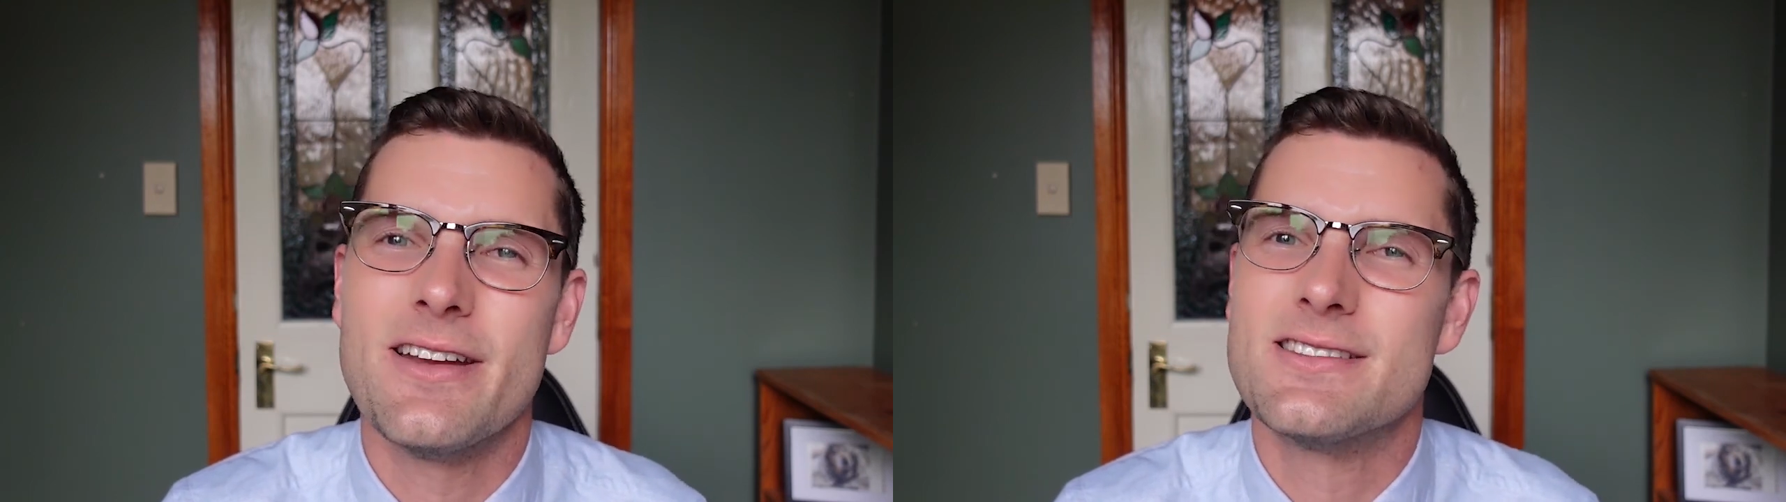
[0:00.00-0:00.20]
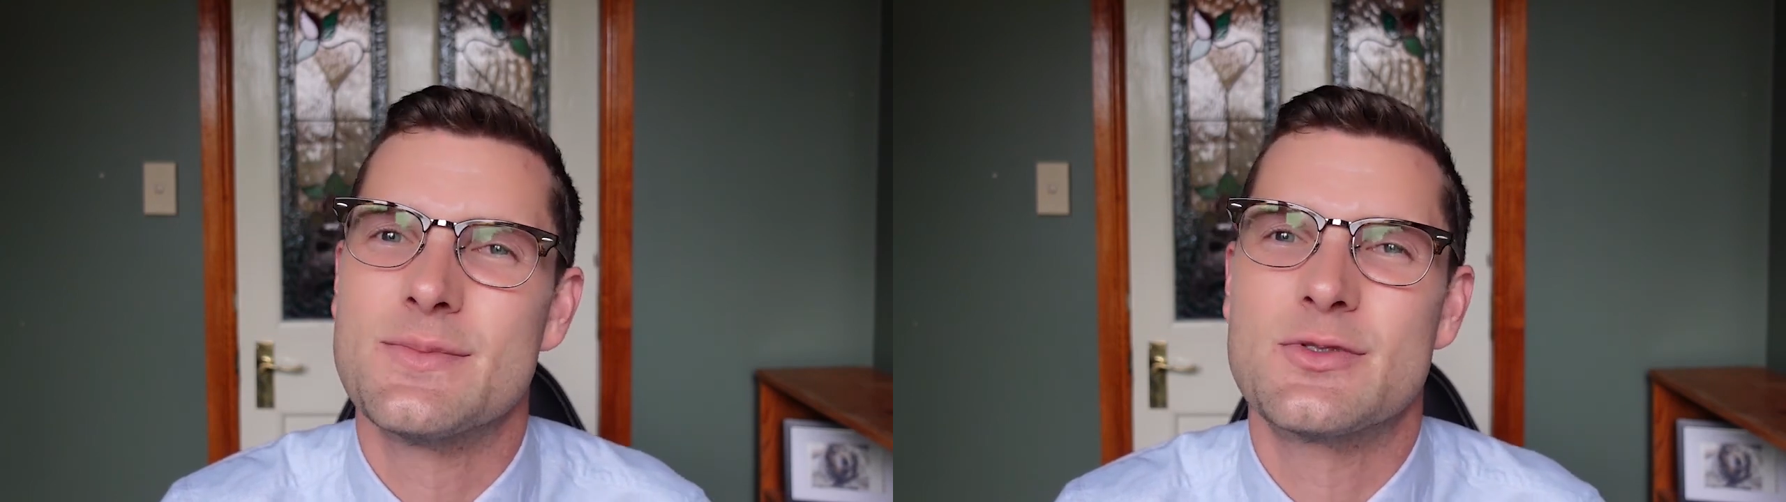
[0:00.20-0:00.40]

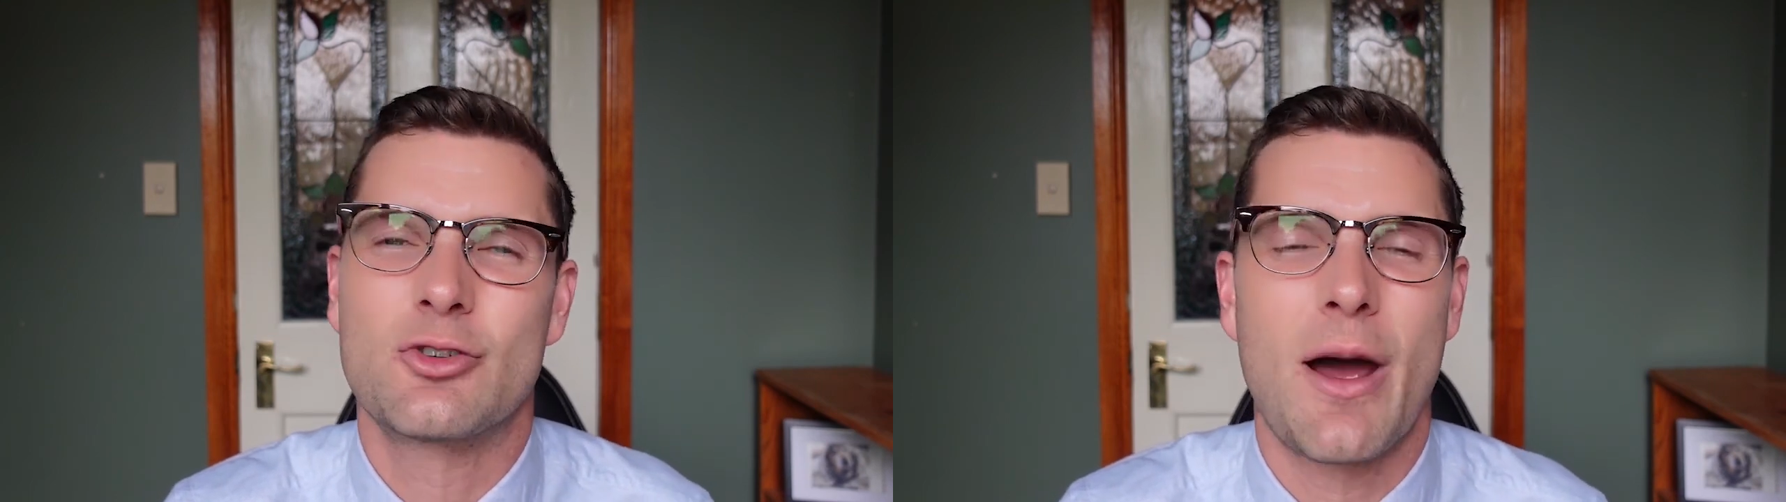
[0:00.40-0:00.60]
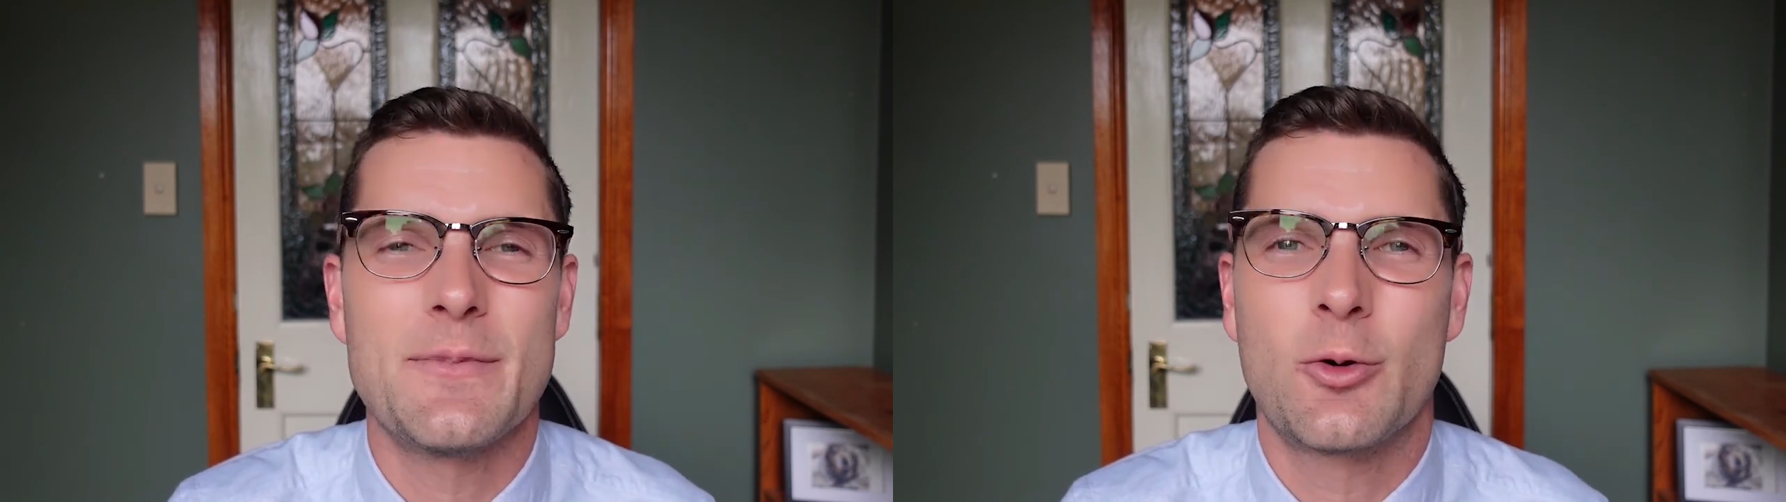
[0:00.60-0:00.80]
and
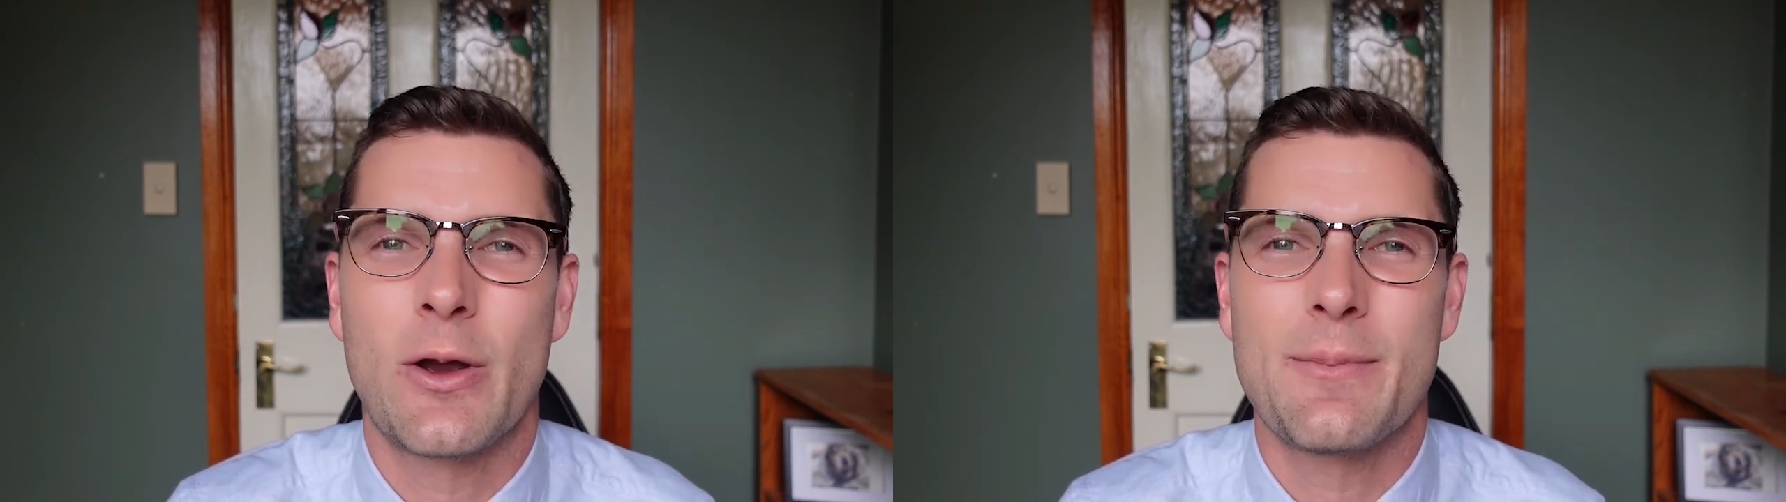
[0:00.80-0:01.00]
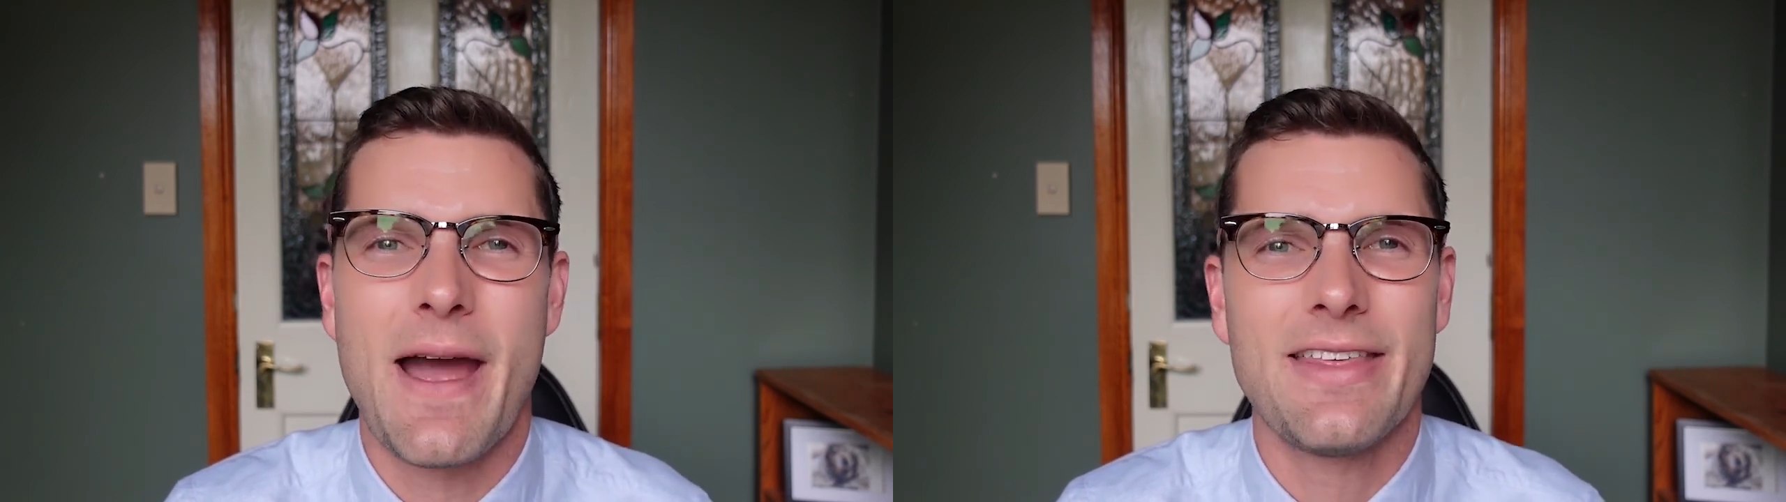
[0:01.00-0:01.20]
subscribe to
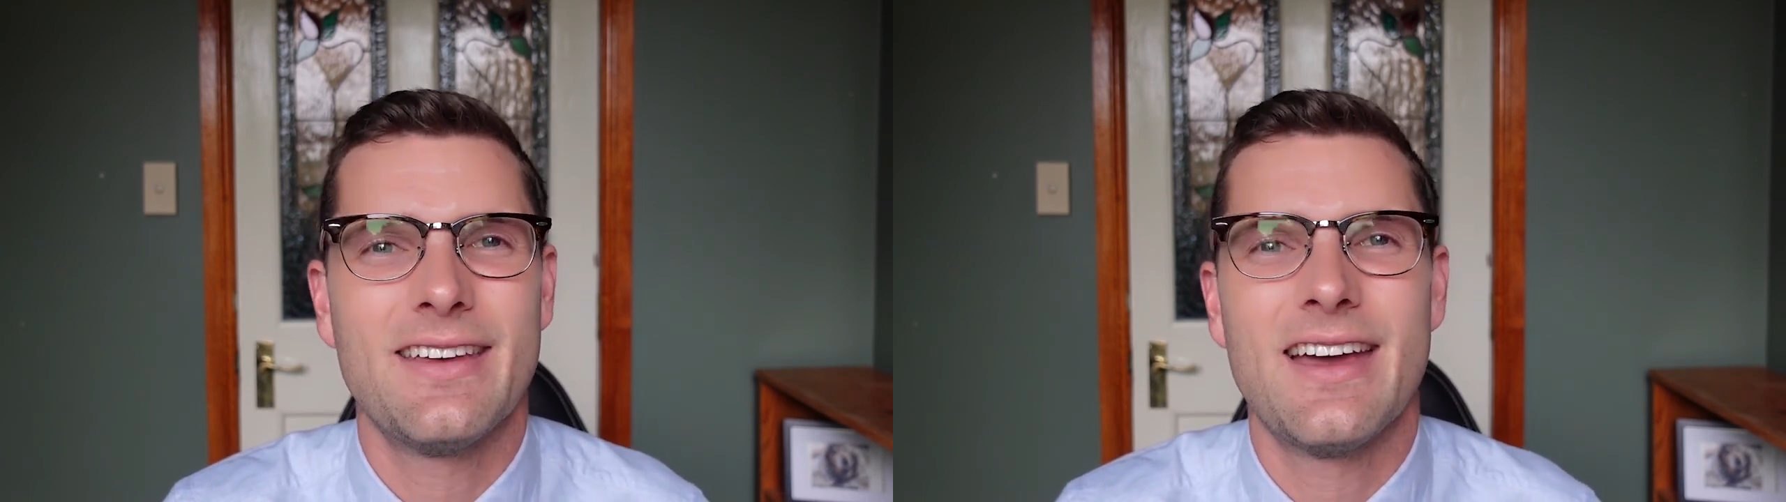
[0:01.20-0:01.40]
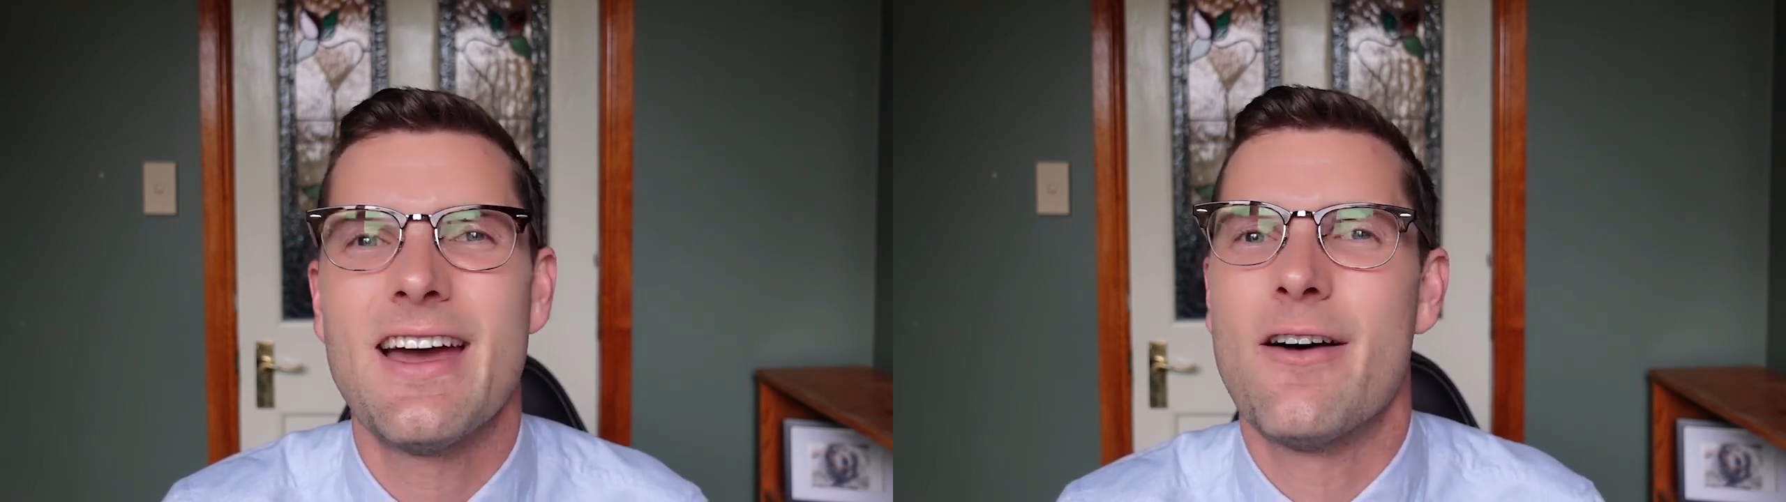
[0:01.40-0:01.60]
Quick
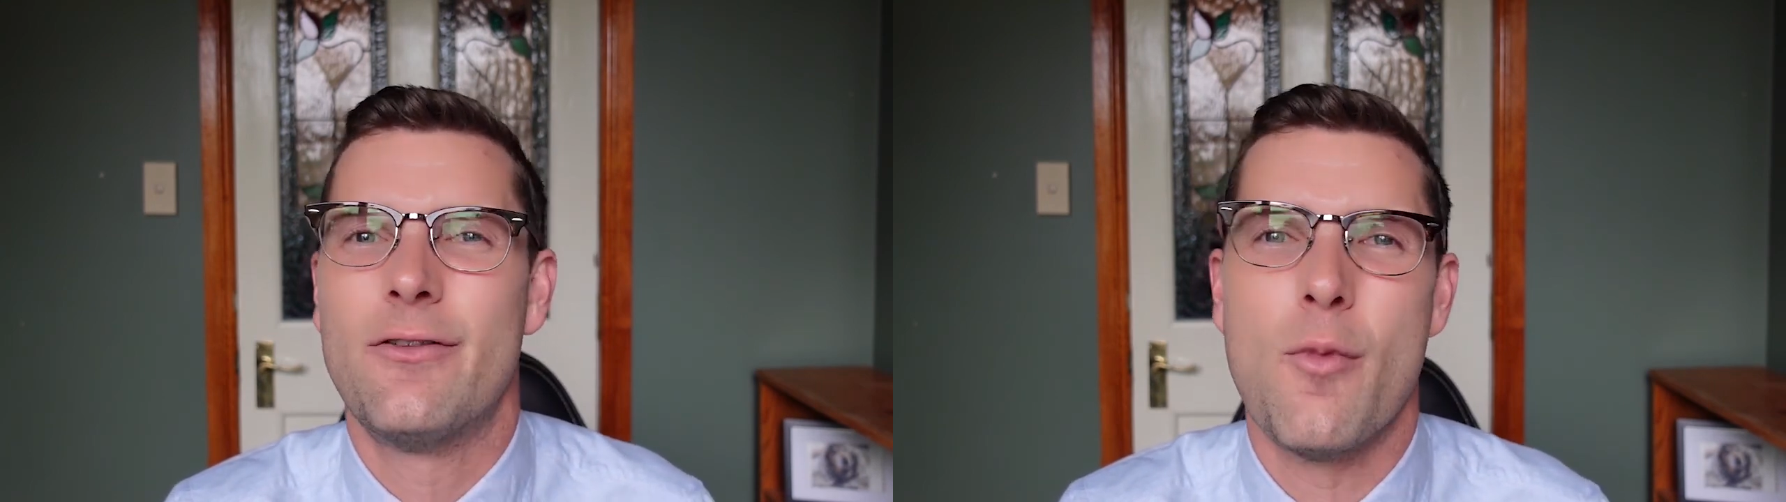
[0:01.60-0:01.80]
Math for